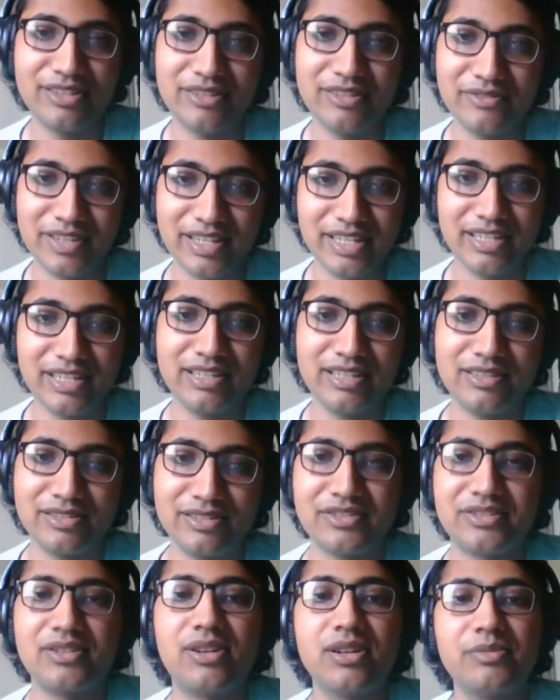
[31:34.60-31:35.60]
actually a
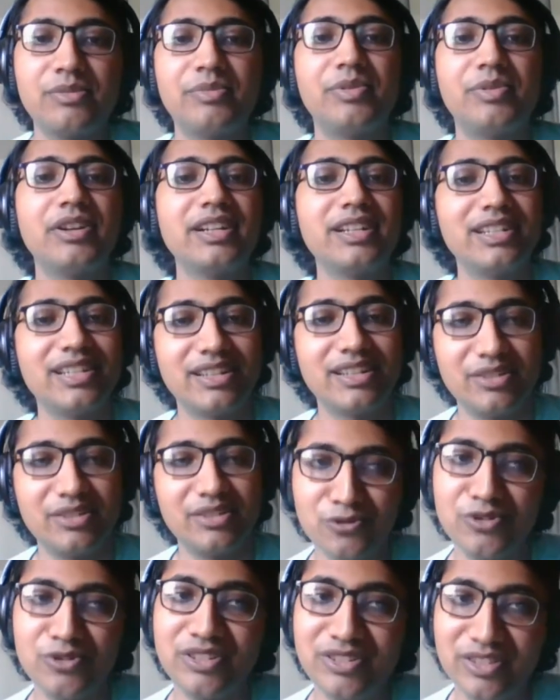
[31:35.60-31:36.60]
very strong point.
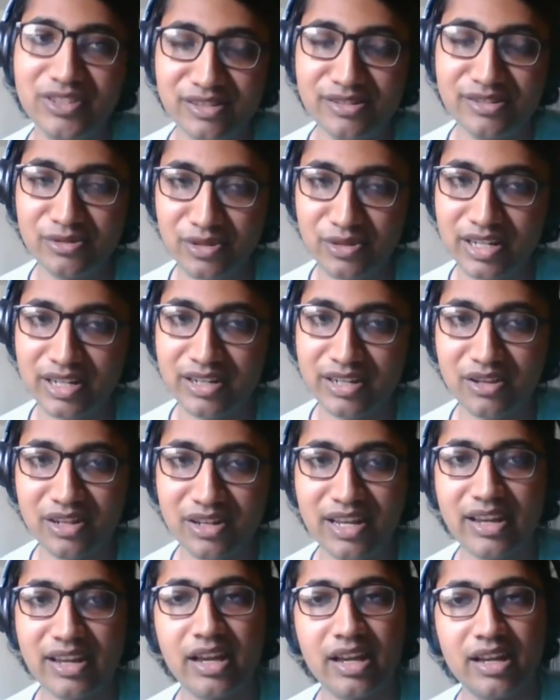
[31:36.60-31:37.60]
That don't just look at
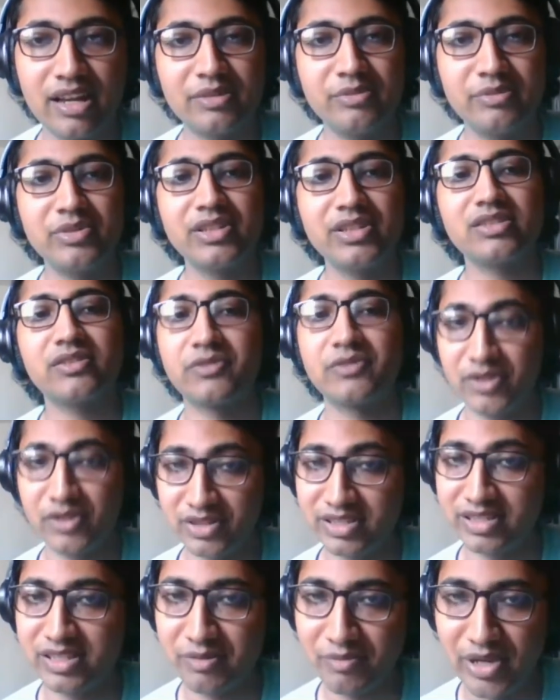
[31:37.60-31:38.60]
your academics. Of
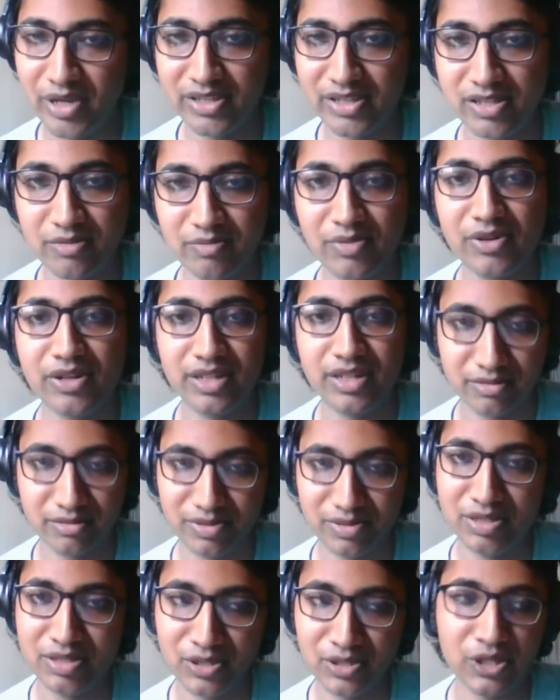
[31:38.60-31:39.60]
course, it's a major point,
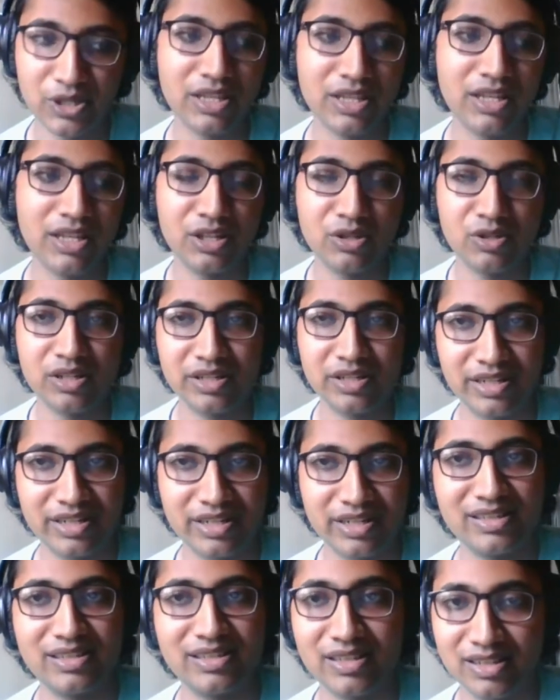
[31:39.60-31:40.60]
and be sure that you're
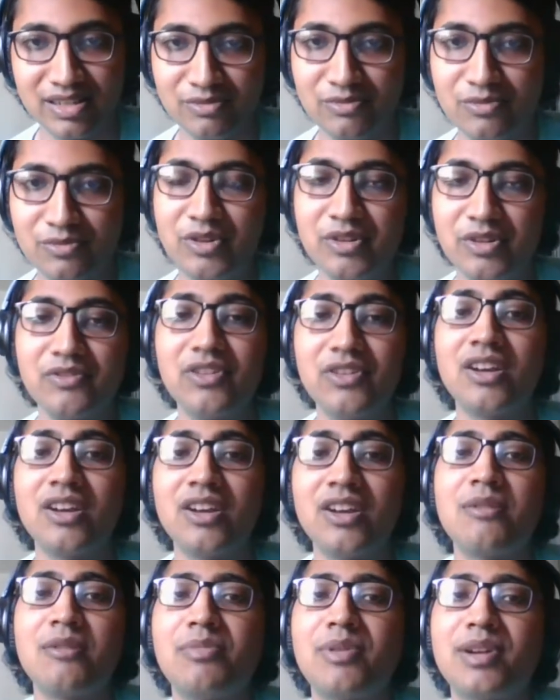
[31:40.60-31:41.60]
interested and whatever.
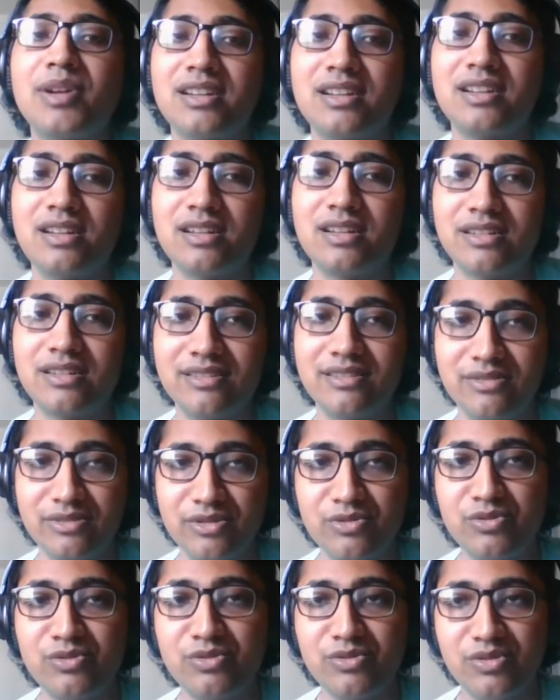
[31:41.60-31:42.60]
But
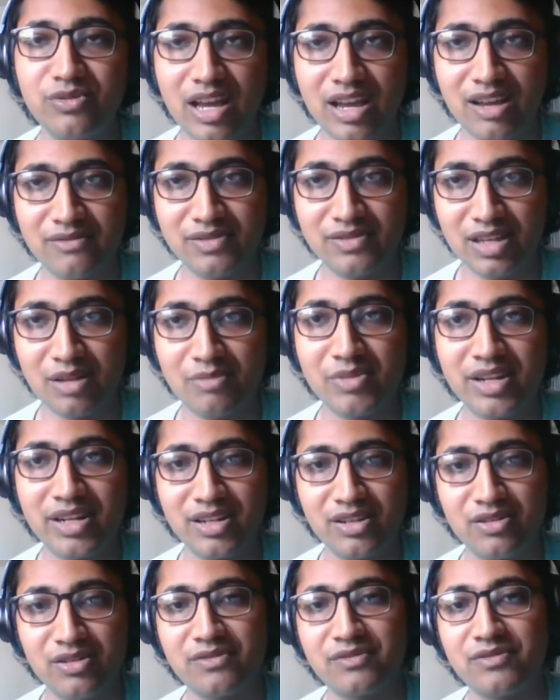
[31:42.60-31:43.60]
do have some
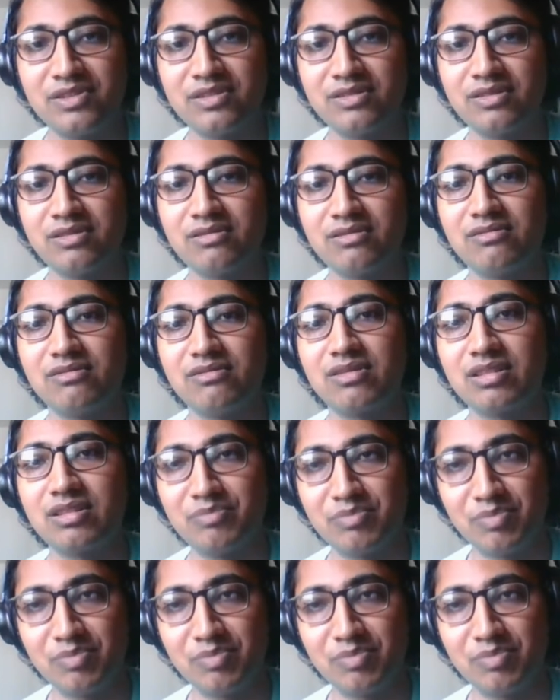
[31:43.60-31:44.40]
idea of the